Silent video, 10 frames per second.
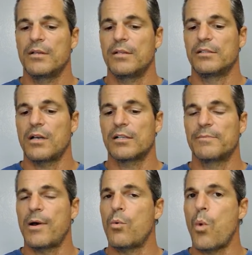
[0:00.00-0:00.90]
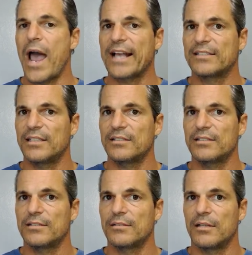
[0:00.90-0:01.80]
that talks about
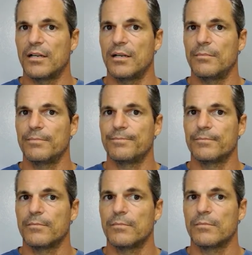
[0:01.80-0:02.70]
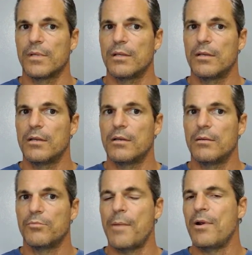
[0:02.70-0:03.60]
waxes, um,
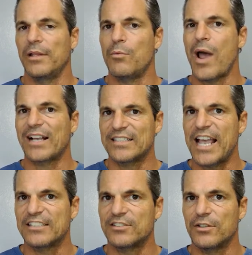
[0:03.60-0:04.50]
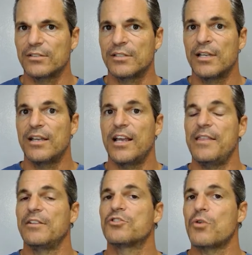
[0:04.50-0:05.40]
primarily wax esters, and
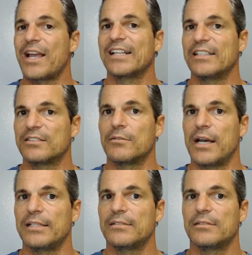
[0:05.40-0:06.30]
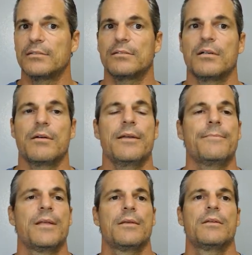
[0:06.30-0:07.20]
then triglycerides. All right,
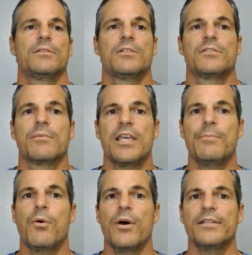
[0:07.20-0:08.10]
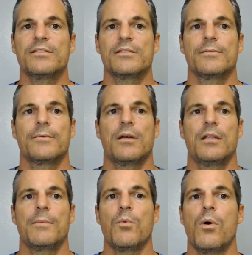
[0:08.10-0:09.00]
so some key points. Uh,
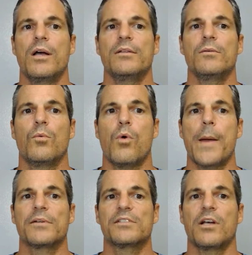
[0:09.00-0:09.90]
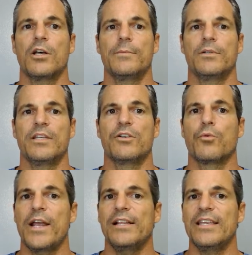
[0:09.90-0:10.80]
number one, water solubility
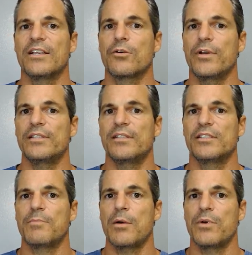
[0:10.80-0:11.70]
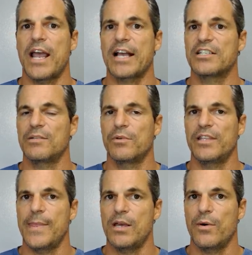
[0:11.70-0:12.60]
greatly increases by reaction with
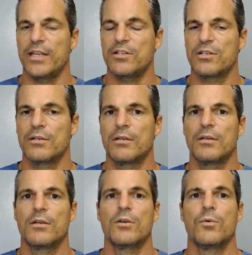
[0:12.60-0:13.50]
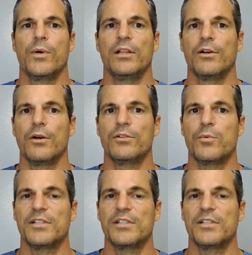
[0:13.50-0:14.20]
NaOH. We learned when